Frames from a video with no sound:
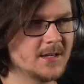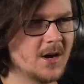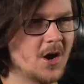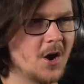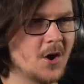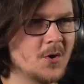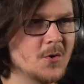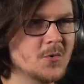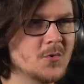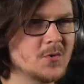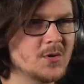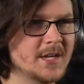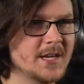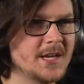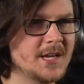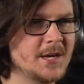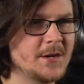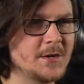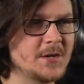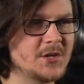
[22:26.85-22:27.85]

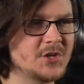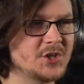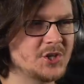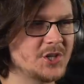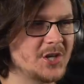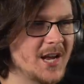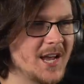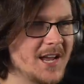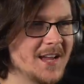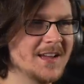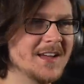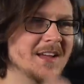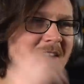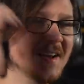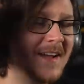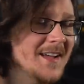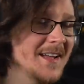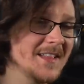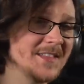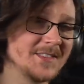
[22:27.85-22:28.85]
Holy sh!
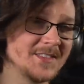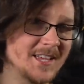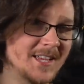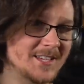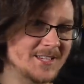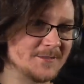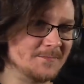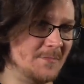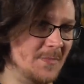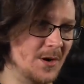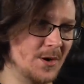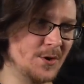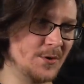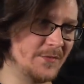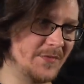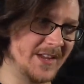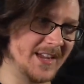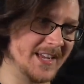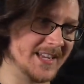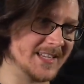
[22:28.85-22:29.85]
This
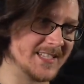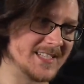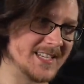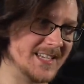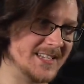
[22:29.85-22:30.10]
movie is